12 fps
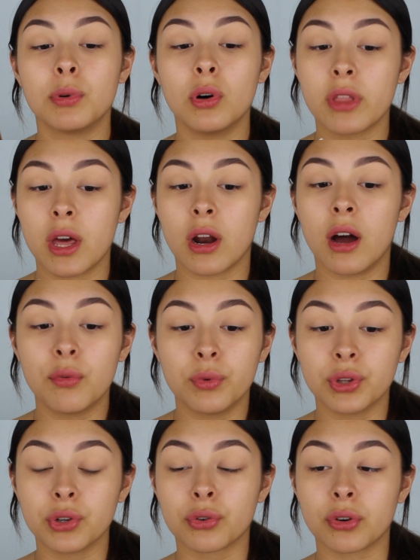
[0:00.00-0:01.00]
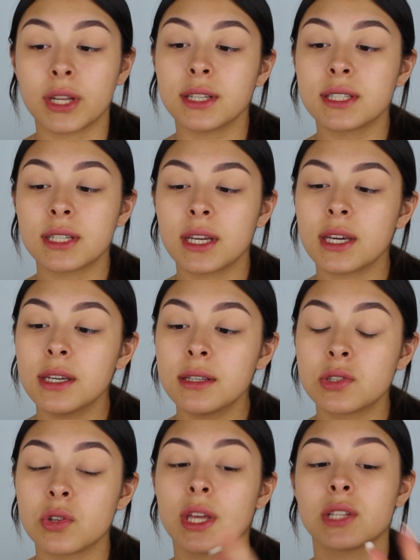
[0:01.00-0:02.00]
pull that off with the green today.
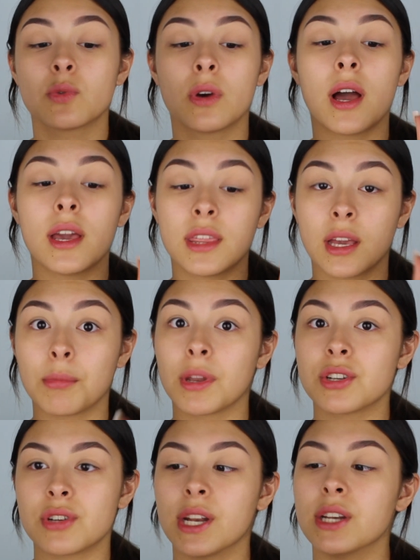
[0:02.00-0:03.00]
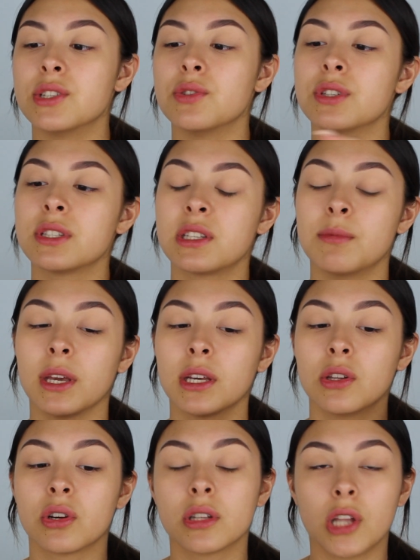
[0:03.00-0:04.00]
So that's what I think I'm gonna try to do, just to make
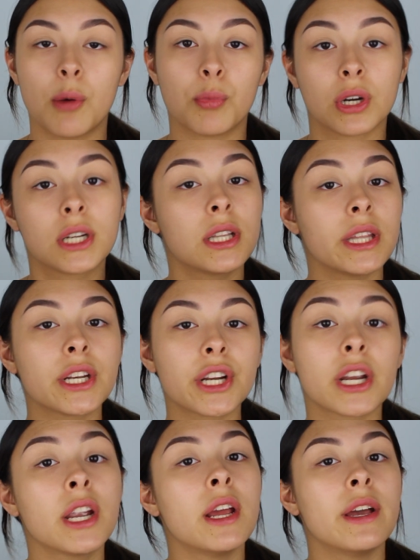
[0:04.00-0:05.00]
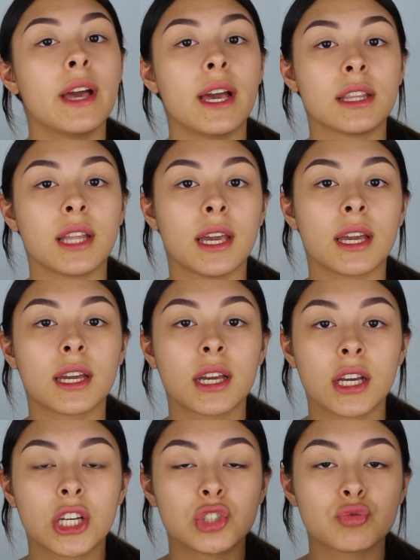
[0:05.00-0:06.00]
it look a lot more cleaner and like
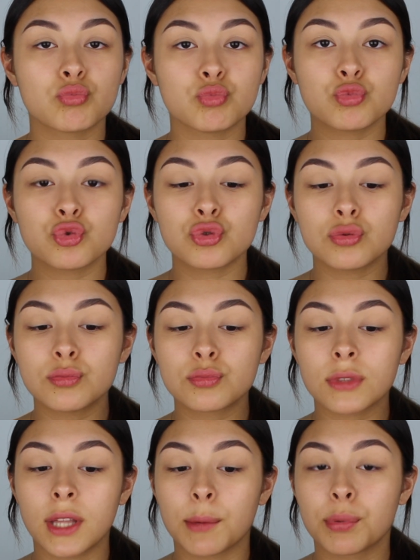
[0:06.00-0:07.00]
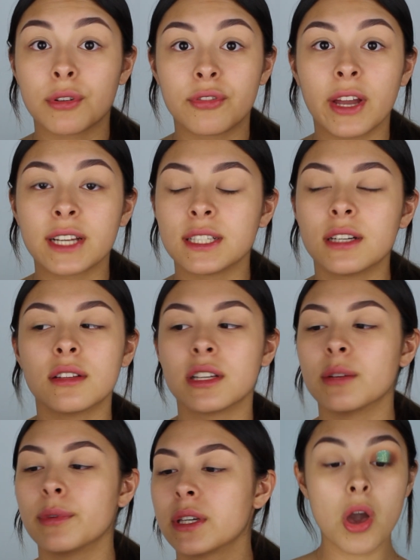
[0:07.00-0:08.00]
perfect it a
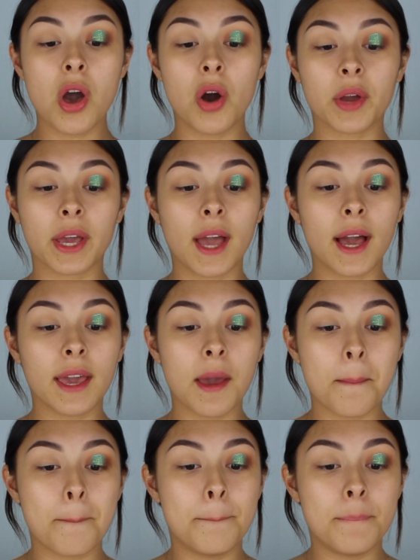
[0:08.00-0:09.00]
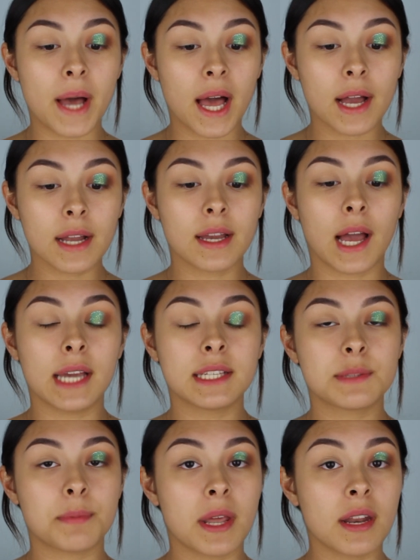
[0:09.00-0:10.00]
little bit. Okay, I am back. I
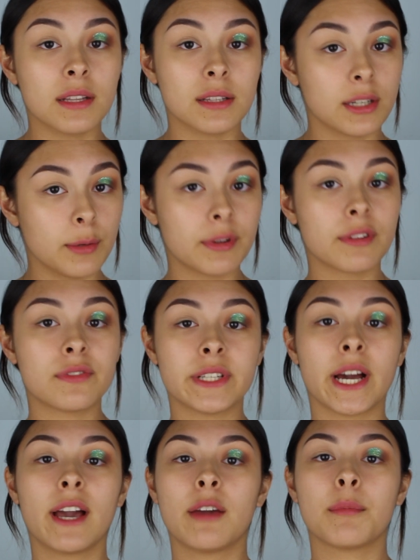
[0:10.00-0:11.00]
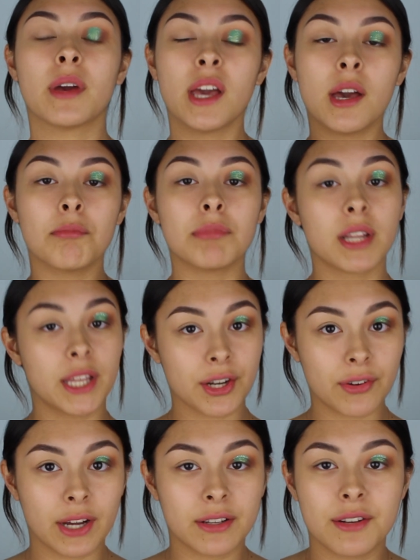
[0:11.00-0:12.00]
spent a little bit of time playing
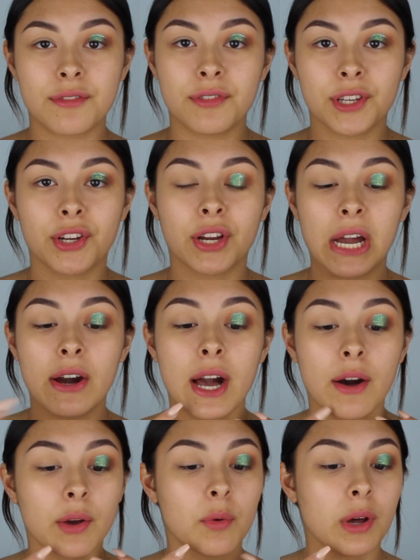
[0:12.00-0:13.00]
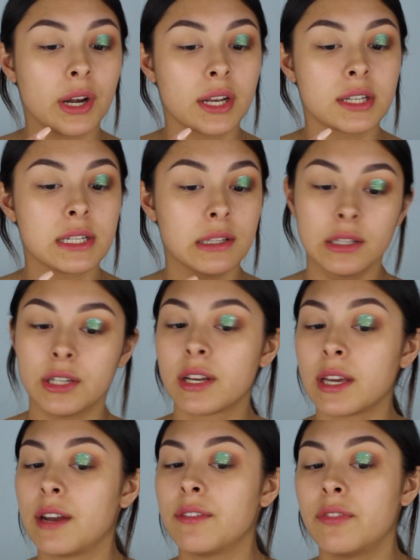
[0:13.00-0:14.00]
around and figuring out how I wanted it to
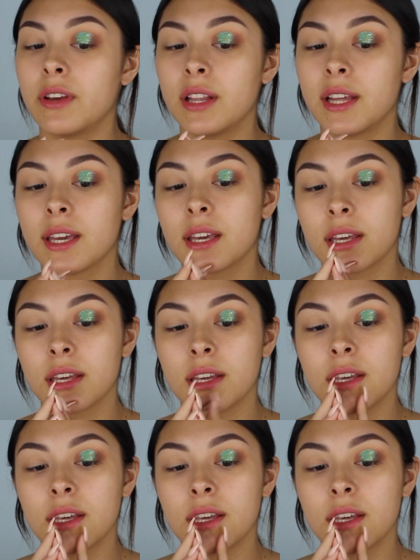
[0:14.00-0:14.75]
look, and I feel like